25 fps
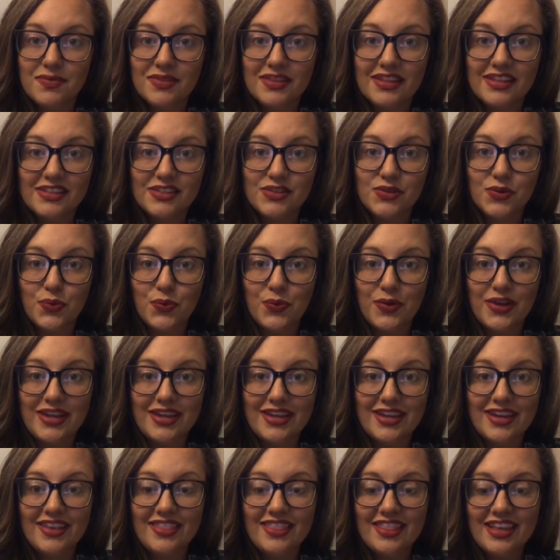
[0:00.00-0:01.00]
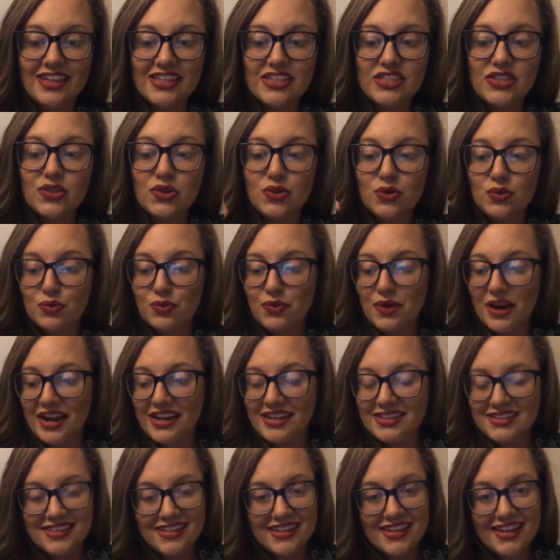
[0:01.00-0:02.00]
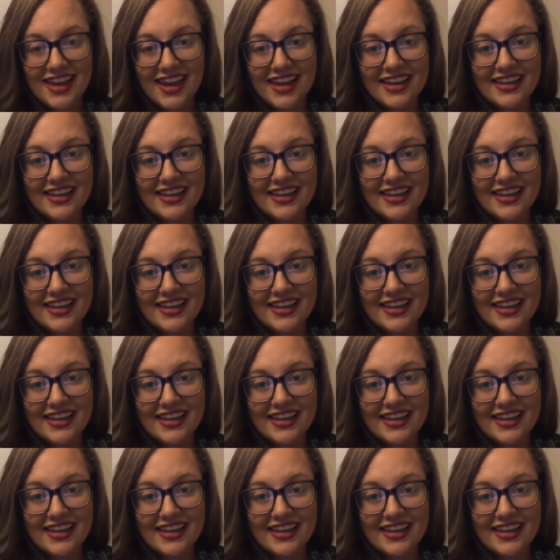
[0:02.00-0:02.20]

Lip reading: this week, and that's crazy.